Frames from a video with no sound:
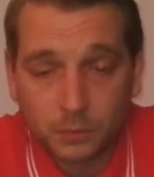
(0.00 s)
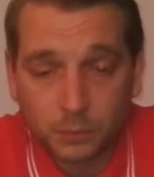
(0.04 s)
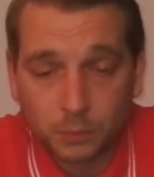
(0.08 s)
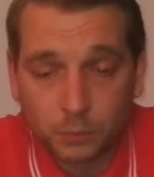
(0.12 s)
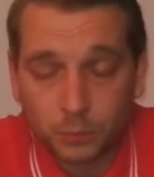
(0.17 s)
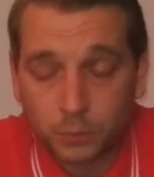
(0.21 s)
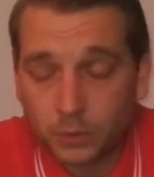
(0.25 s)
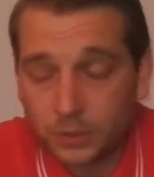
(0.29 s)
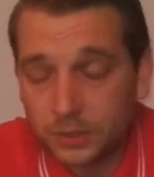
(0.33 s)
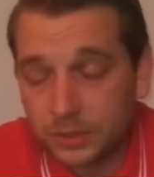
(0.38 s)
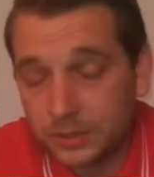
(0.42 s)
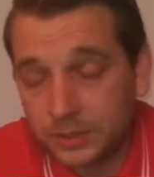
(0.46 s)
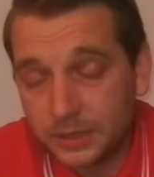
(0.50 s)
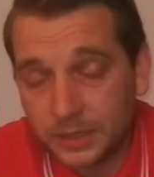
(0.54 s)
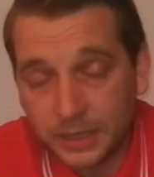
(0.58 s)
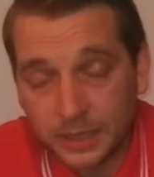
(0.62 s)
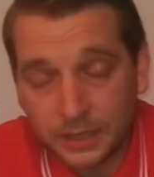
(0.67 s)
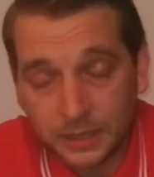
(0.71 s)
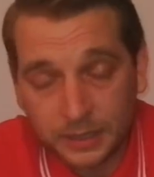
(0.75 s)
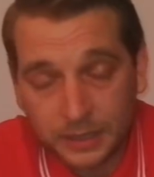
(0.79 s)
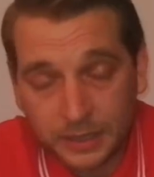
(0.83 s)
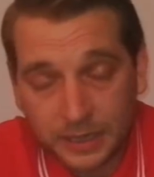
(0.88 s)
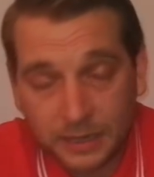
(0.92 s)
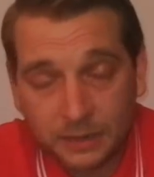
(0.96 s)
what you
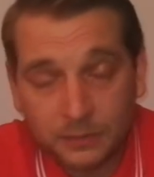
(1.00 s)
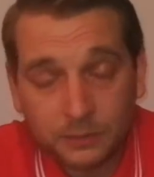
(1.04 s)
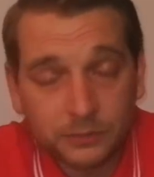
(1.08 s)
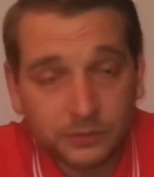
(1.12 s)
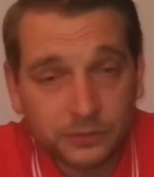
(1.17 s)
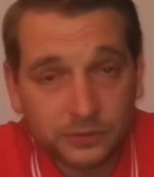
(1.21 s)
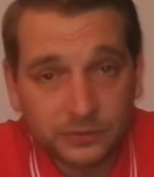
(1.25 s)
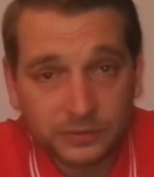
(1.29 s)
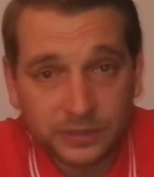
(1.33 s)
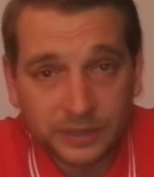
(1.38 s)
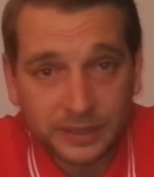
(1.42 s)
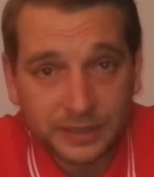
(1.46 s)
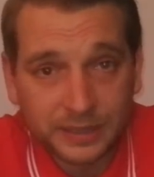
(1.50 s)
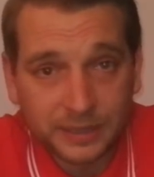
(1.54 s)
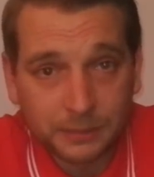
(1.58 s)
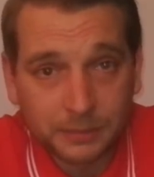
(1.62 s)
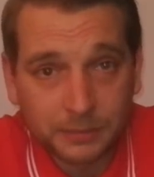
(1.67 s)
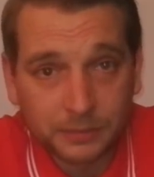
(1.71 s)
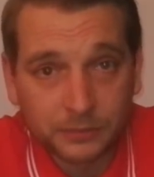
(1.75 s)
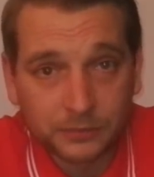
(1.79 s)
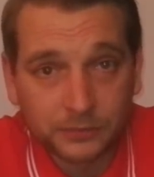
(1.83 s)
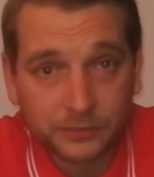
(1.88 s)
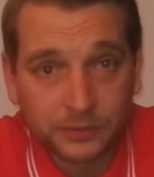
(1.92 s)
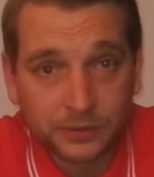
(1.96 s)
get, how to set it up
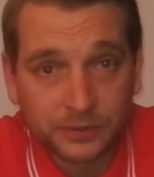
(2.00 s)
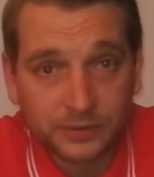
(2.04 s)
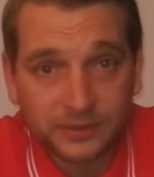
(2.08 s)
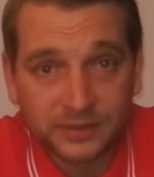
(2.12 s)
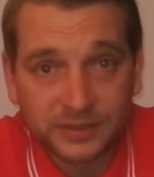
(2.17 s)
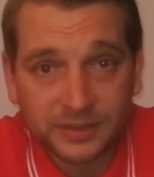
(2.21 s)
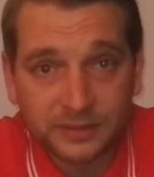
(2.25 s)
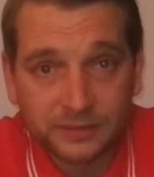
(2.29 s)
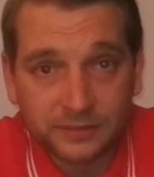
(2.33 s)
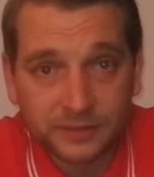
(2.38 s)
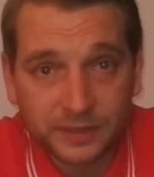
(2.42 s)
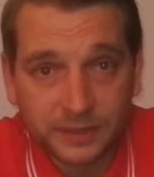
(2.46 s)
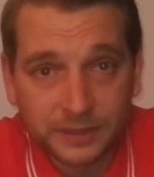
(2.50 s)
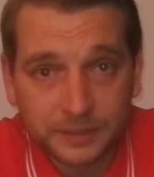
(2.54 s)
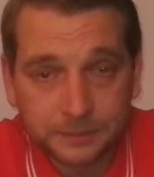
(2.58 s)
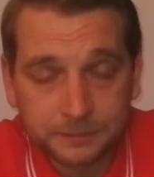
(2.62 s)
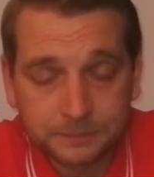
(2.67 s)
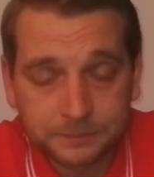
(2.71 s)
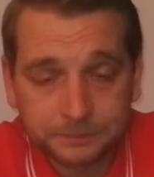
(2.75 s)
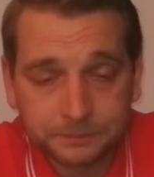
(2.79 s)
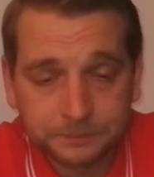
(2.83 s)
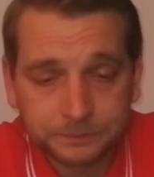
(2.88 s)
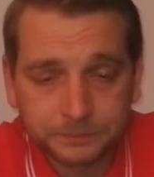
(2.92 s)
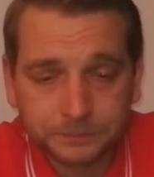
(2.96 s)
onto the TV,
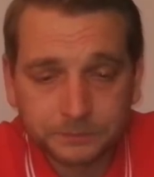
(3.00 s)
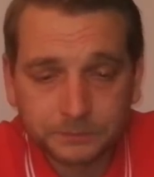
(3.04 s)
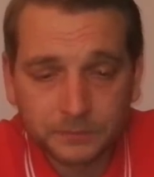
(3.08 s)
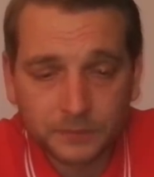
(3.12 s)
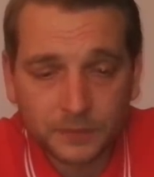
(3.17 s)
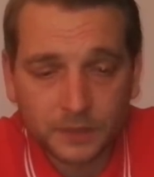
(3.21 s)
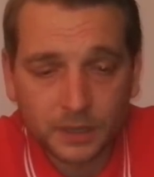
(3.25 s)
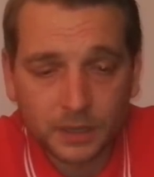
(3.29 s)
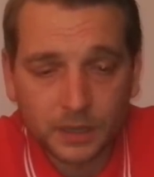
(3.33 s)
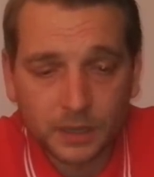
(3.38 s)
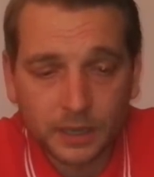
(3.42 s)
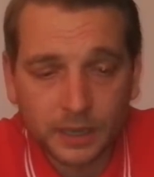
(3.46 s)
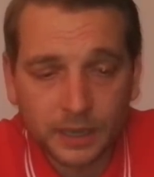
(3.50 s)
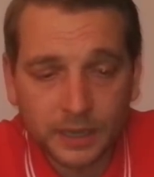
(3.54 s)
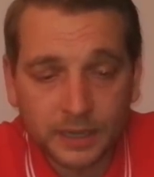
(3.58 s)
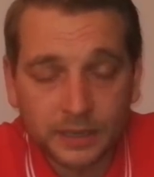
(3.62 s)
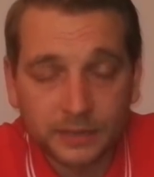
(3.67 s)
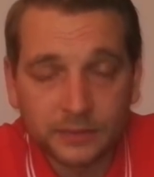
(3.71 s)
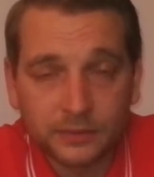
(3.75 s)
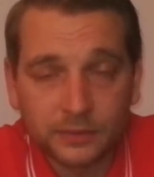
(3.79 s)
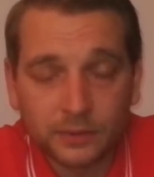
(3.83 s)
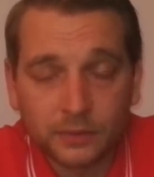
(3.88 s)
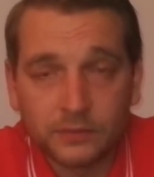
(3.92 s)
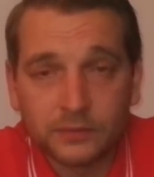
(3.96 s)

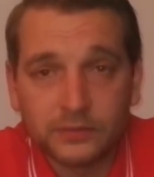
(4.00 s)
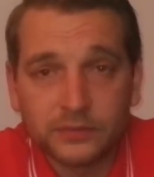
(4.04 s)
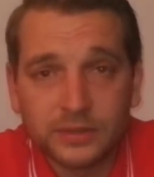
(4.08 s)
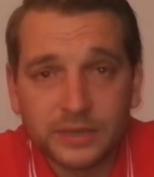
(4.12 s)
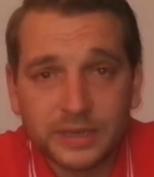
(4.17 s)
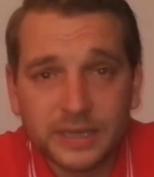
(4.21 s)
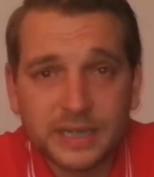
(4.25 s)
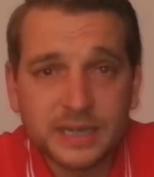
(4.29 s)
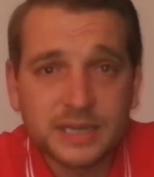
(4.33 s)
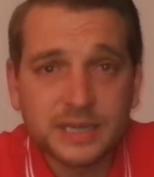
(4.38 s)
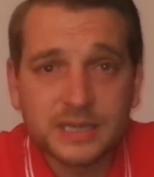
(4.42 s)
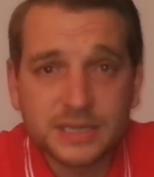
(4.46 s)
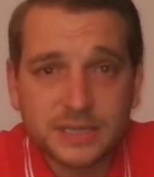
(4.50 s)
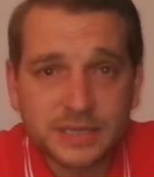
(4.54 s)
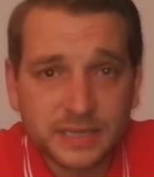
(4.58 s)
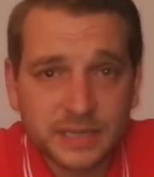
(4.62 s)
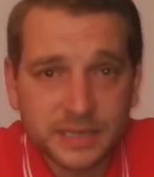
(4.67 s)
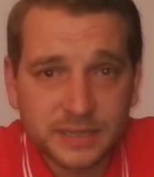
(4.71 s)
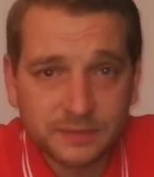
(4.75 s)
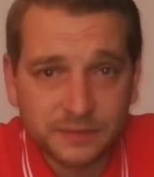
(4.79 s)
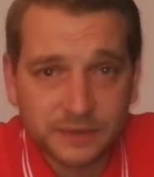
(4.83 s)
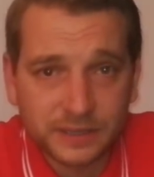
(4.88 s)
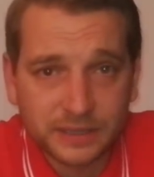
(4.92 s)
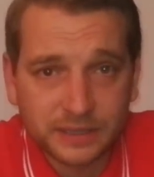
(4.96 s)
and obviously each
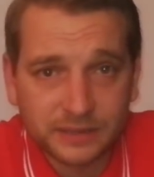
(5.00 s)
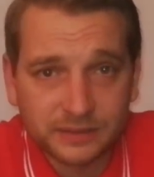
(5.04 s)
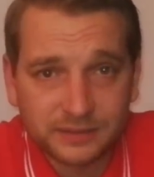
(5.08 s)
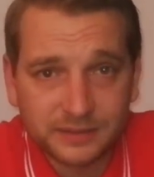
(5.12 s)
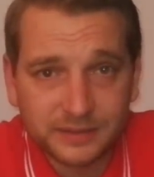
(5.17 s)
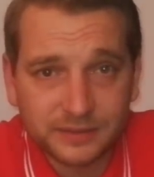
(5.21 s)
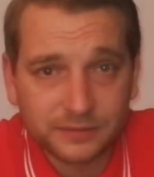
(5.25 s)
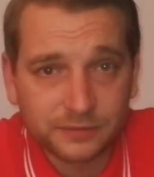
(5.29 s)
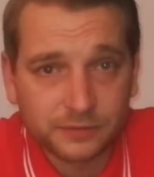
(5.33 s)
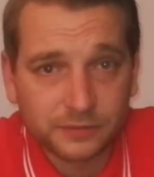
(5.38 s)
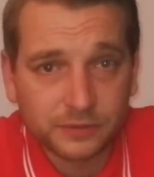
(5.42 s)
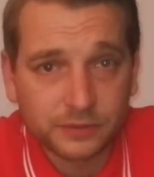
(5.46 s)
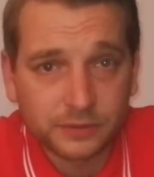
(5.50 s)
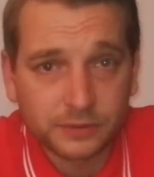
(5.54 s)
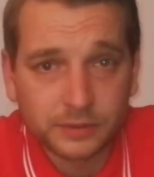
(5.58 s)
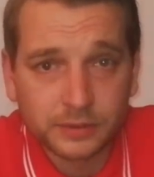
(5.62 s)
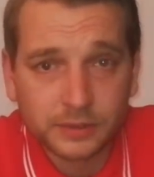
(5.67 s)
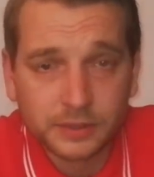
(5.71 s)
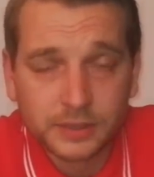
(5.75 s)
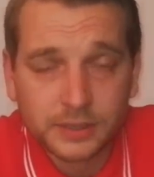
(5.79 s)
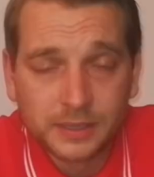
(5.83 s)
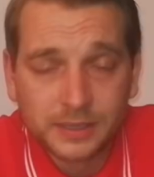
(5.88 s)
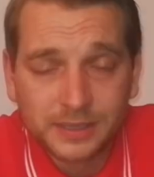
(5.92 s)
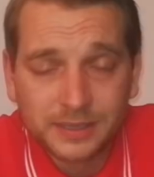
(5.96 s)
TV is different.
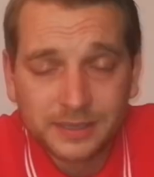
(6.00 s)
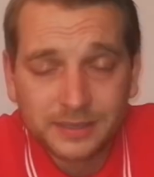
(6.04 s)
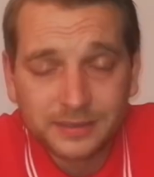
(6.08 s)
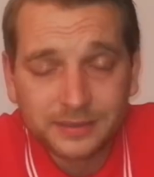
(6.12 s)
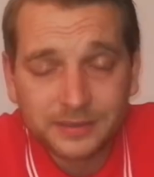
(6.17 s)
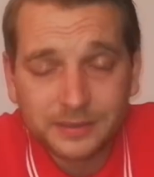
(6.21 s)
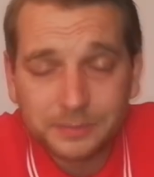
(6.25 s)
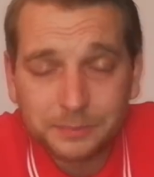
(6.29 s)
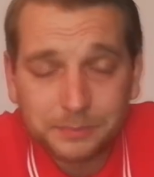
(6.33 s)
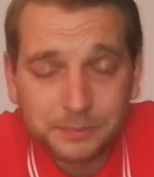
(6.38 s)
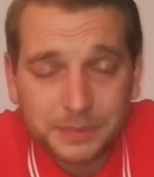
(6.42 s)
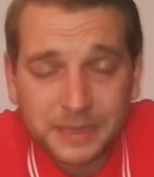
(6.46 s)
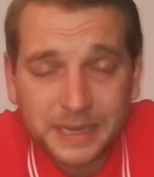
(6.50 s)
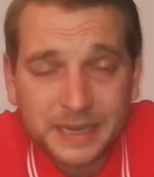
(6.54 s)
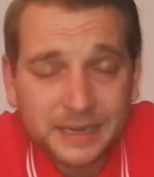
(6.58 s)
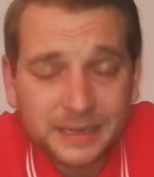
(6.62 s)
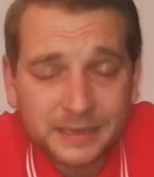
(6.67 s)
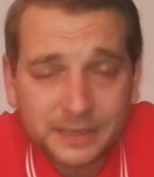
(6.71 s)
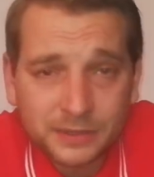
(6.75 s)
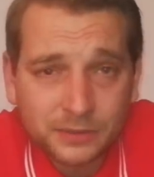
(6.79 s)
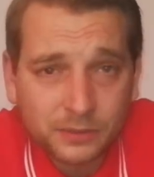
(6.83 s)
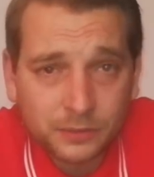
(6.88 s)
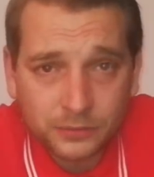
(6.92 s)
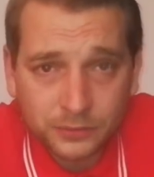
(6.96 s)

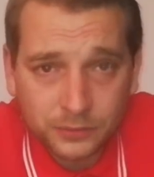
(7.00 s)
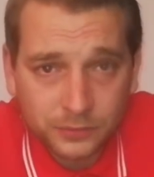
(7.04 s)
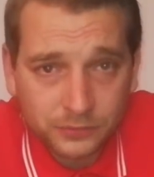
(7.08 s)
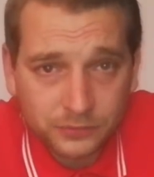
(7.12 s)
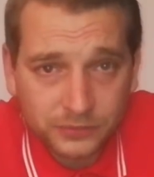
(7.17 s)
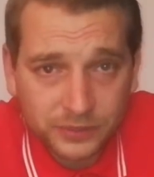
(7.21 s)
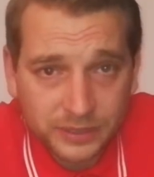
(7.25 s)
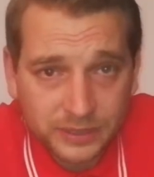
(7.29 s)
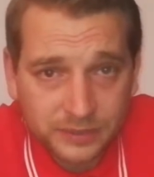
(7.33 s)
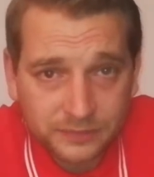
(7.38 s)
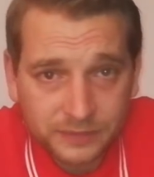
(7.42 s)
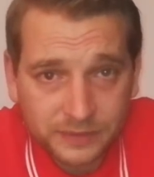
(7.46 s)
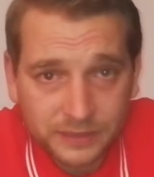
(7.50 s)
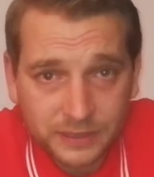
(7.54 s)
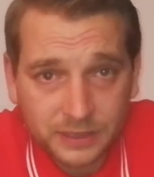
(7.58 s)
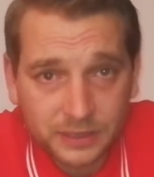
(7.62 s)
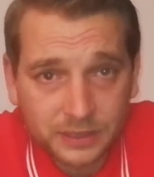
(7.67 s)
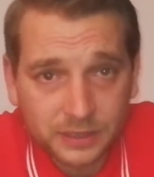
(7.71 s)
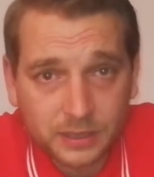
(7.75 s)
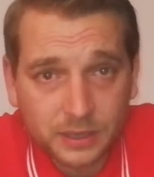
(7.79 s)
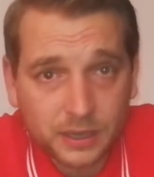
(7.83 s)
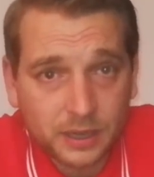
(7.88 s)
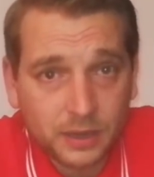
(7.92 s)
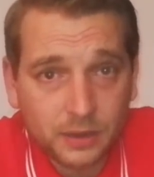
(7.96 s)
Depending on your
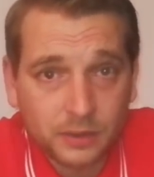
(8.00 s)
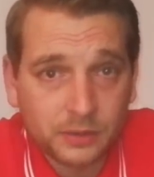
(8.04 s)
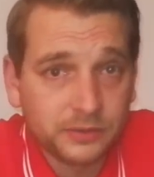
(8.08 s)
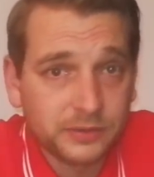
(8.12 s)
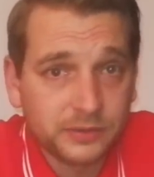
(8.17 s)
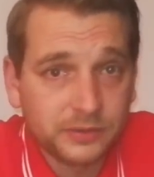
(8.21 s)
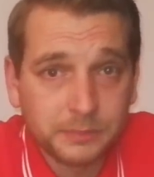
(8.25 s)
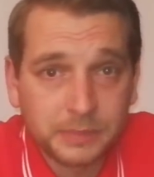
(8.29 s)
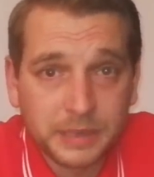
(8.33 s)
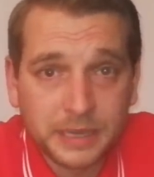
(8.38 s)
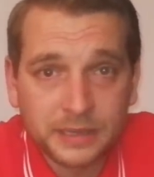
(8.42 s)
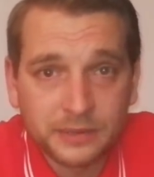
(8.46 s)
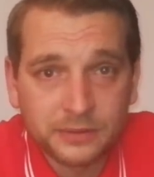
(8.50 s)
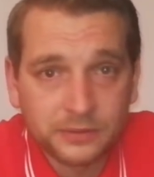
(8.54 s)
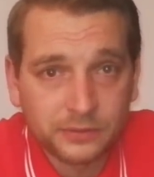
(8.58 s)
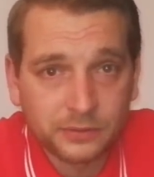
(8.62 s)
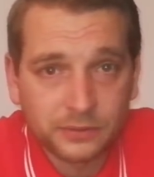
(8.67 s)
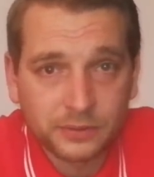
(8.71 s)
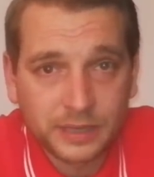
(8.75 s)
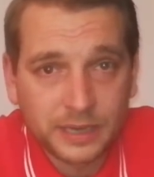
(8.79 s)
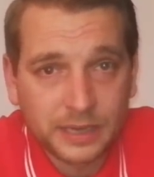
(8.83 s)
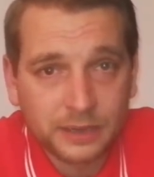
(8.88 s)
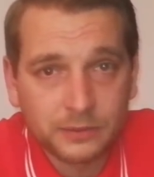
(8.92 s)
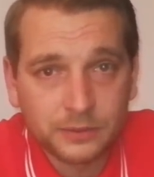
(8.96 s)
TV, it depends
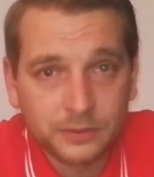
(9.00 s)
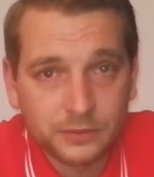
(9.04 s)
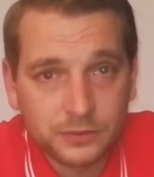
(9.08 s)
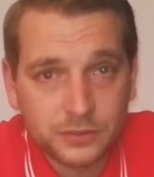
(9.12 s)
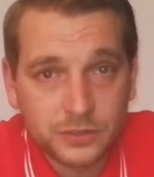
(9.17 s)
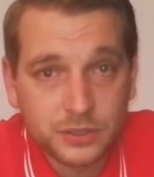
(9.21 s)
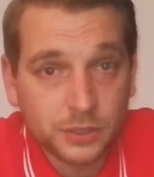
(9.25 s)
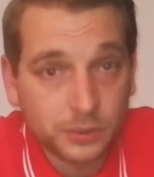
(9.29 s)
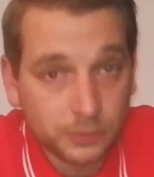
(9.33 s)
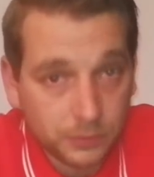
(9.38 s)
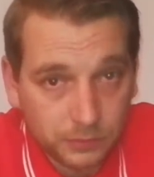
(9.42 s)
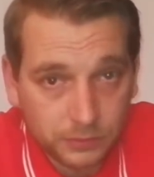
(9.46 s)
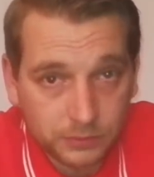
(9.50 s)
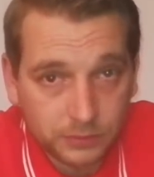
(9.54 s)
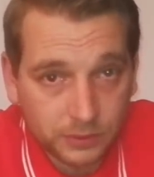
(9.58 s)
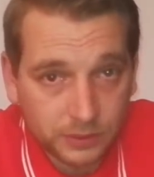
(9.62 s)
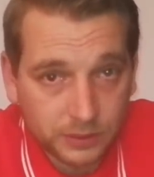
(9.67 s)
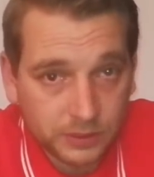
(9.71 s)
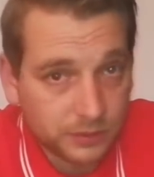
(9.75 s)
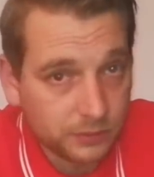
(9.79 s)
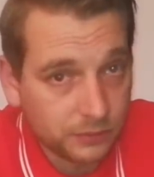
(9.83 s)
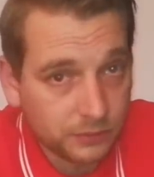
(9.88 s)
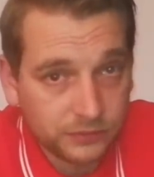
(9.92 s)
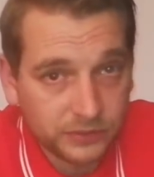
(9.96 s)
on how you tune
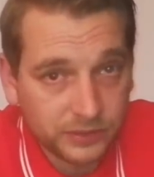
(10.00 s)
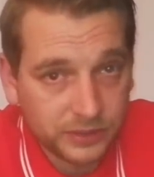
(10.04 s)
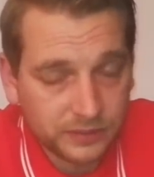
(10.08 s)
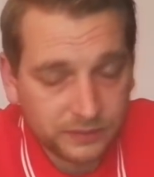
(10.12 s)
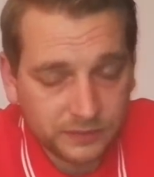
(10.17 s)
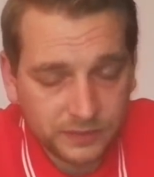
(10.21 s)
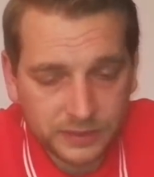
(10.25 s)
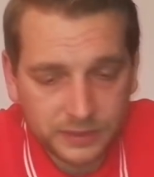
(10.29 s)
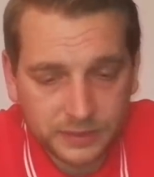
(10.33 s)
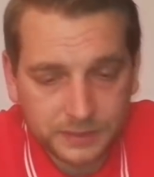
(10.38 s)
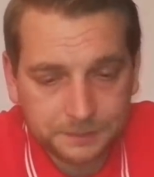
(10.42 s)
in your TV.